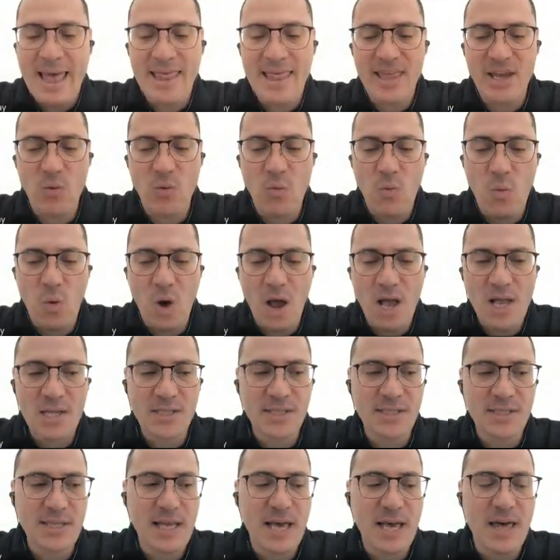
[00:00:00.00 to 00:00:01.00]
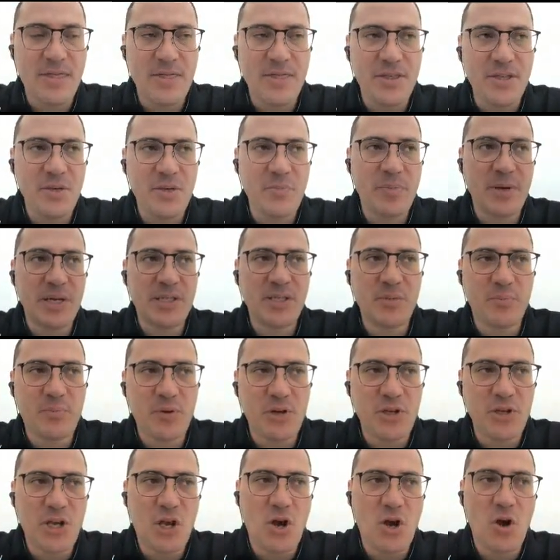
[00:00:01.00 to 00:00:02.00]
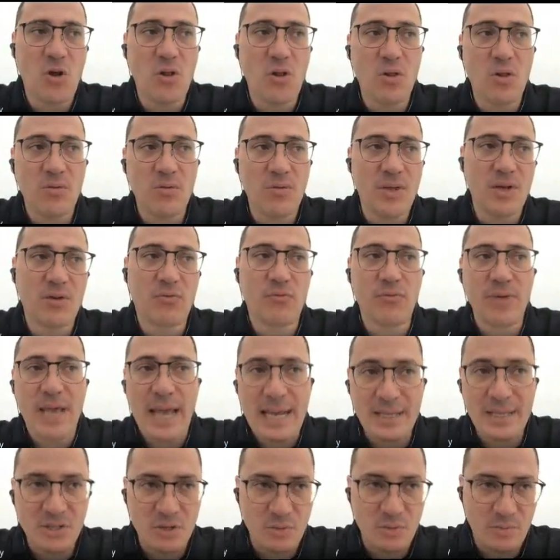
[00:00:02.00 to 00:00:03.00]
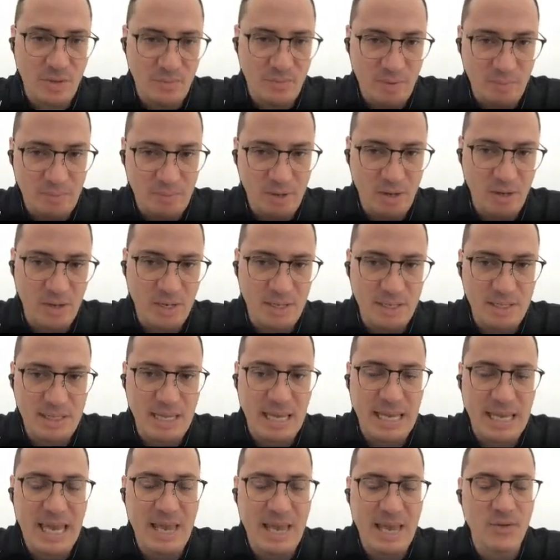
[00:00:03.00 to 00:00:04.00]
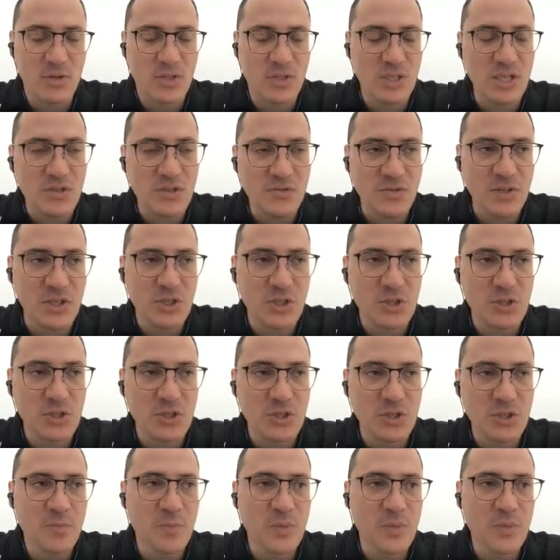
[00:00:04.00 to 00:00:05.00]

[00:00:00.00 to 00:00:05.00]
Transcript: There was a third-party project called the Reactor Maven plugin that gave us these features.